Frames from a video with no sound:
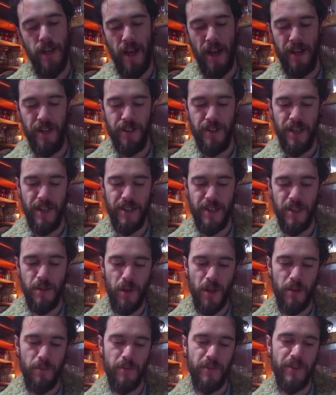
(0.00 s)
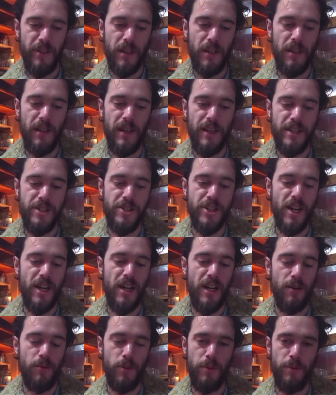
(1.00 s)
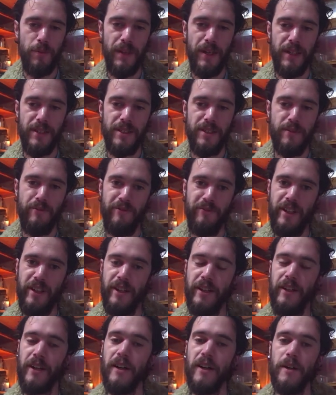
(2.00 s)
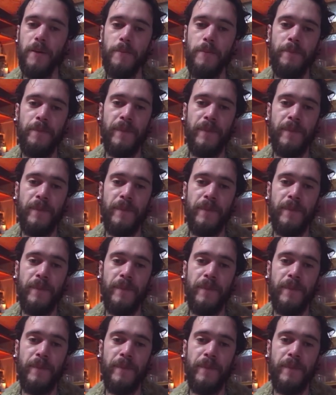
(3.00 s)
and at the bottom of the clay jar would be some vinegar